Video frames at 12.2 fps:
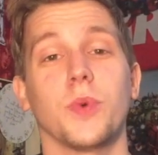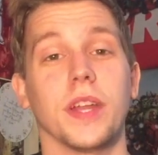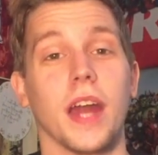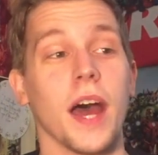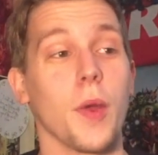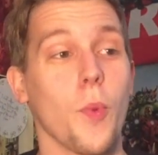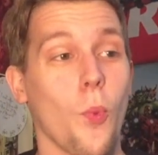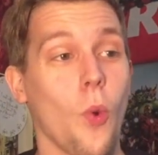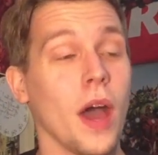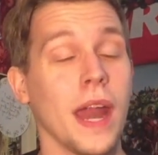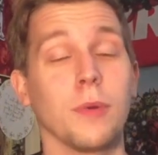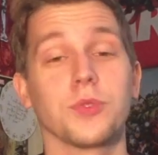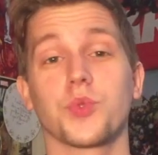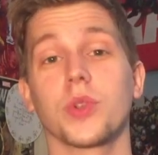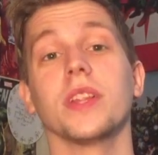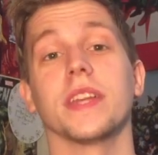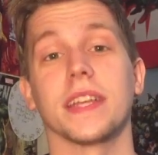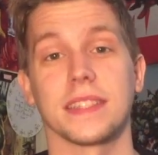one, I was
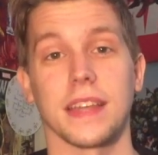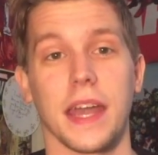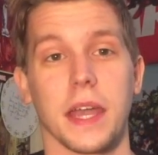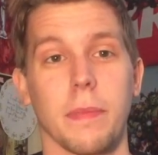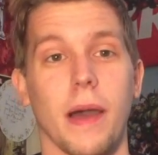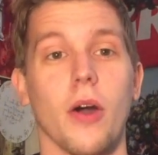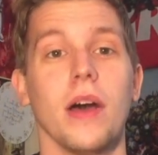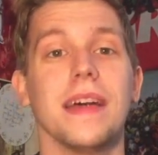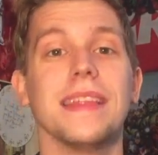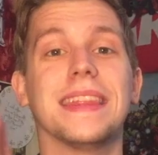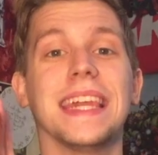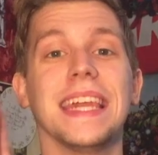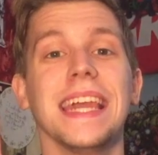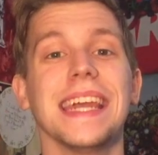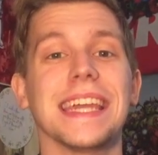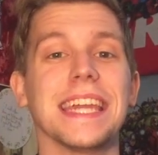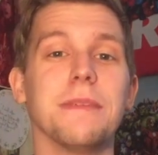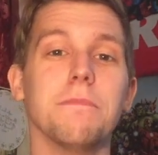really excited about, the
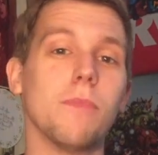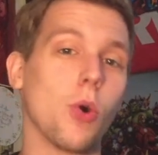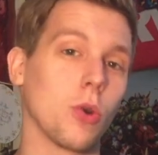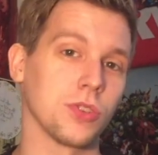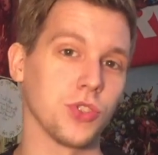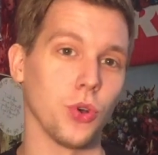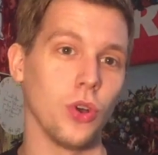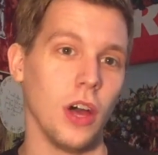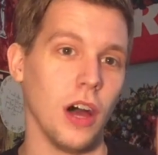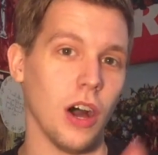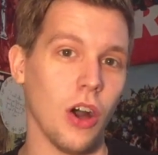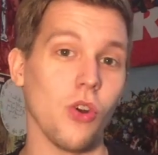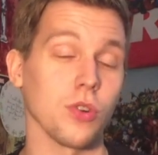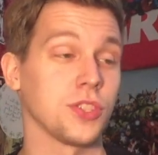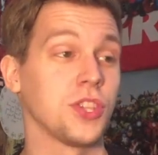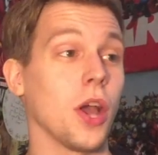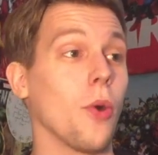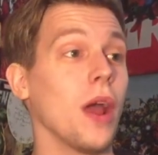Immortal Hulk.
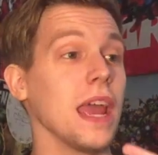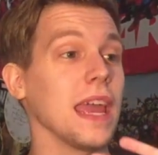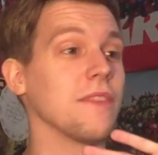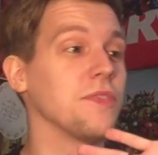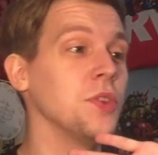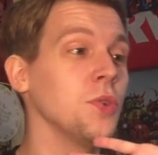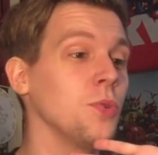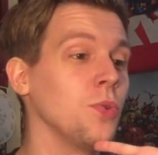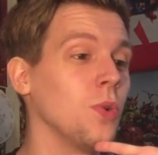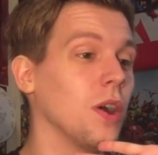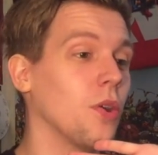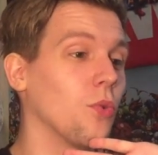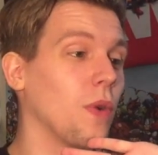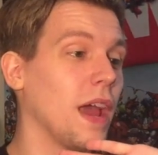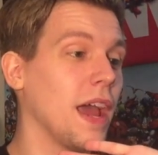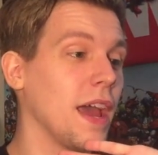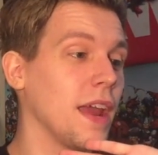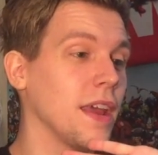So, if you
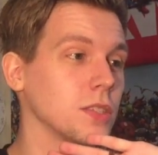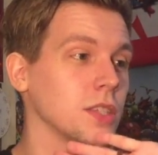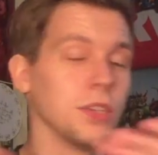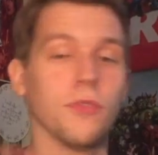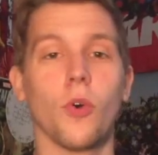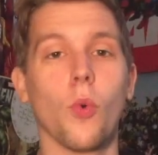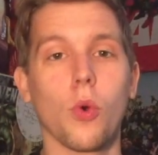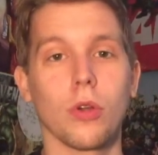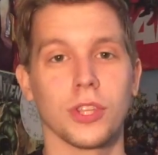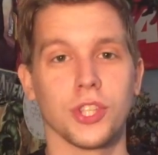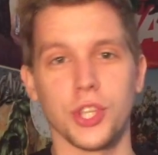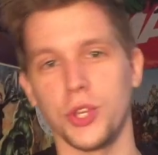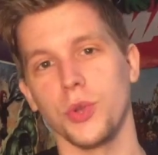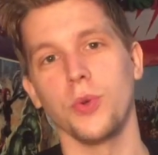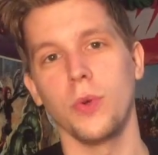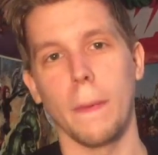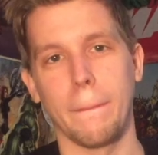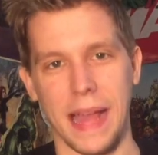read Civil War
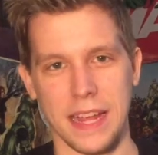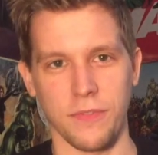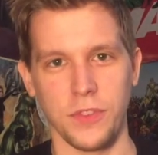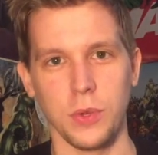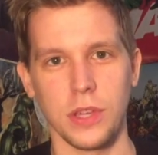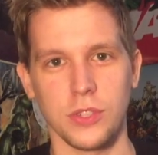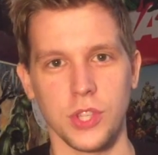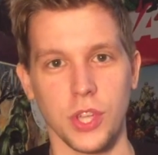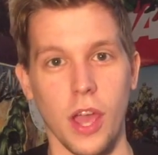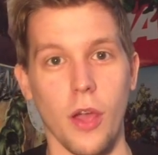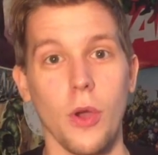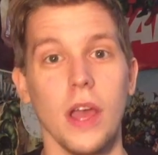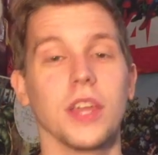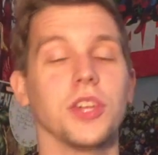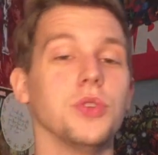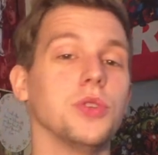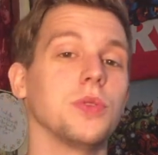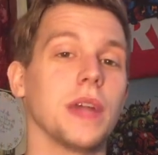II back a few years ago,
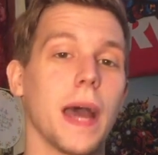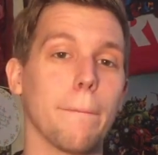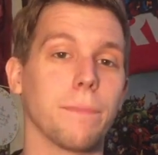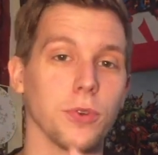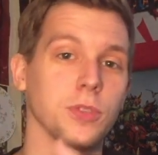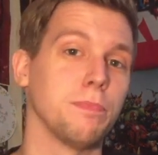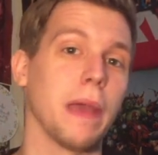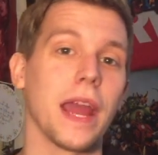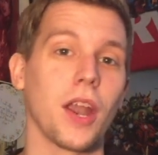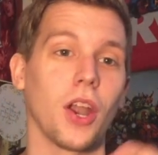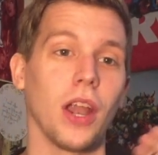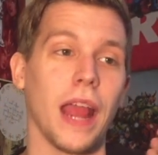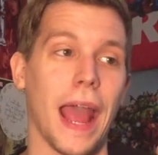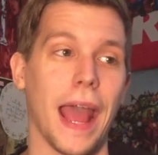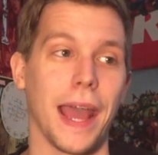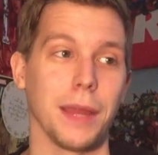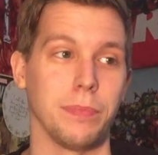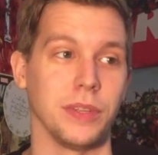you knew that Bruce Banner
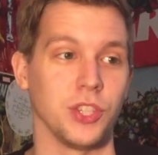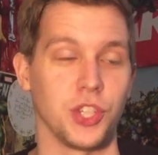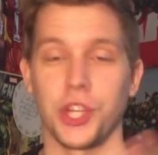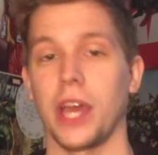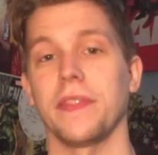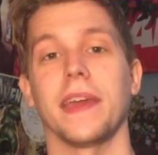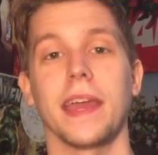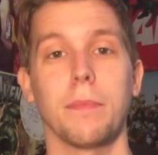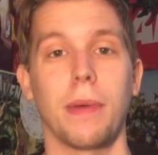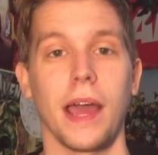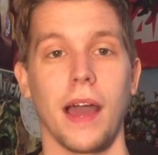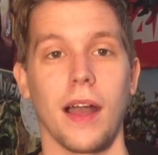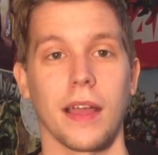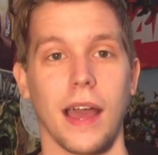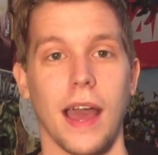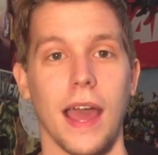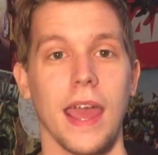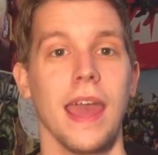had been shot in the head by
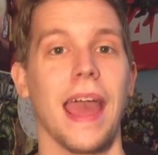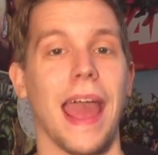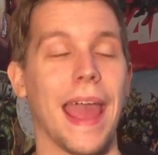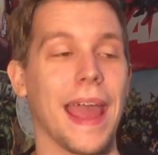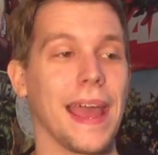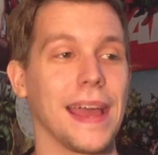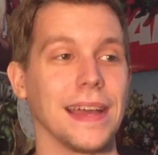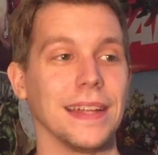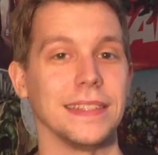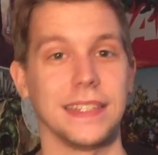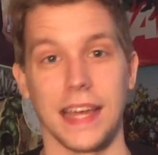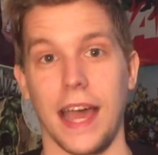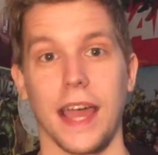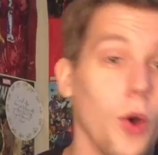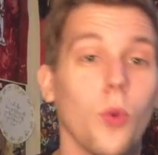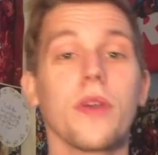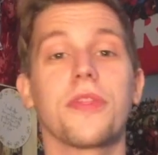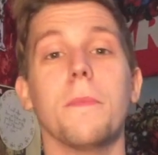Hawkeye and died.
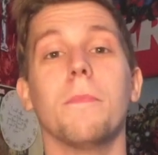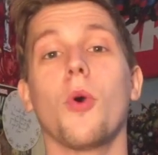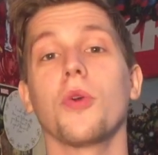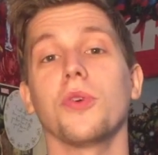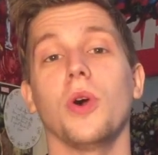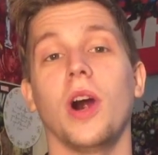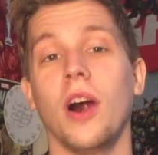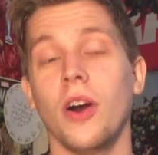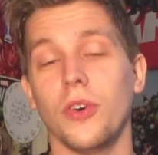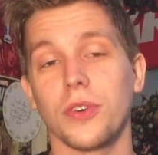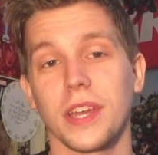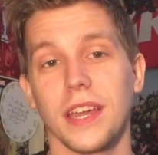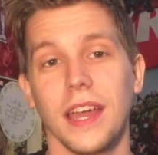With Immortal Hulk,